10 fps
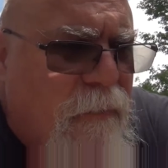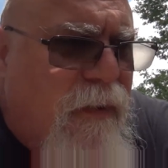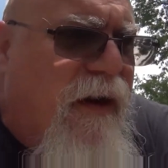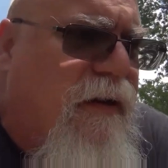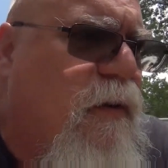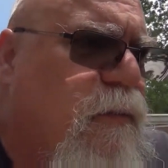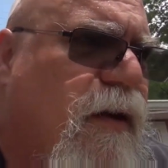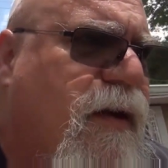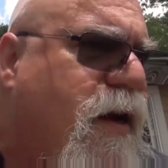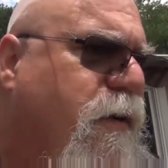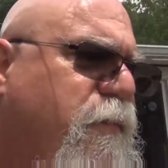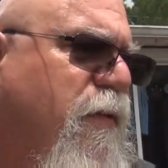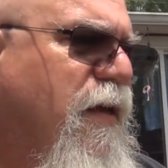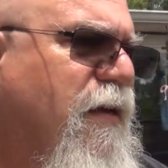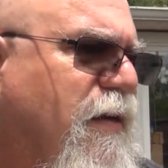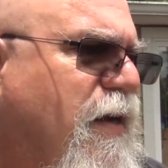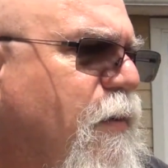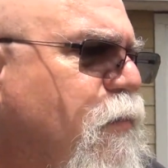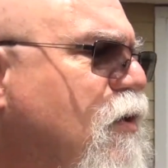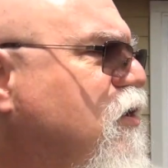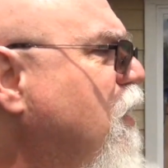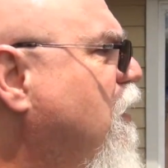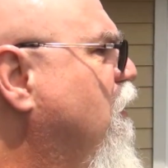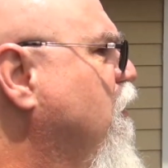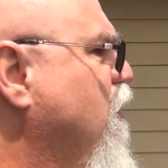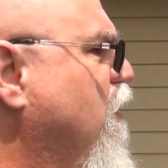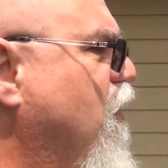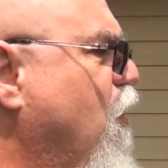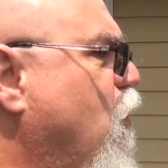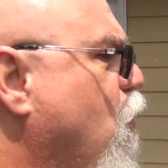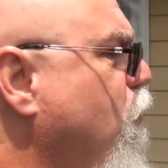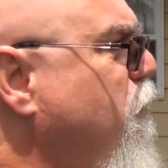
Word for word: But I don't really care for the ending. I wish they could have done it a whole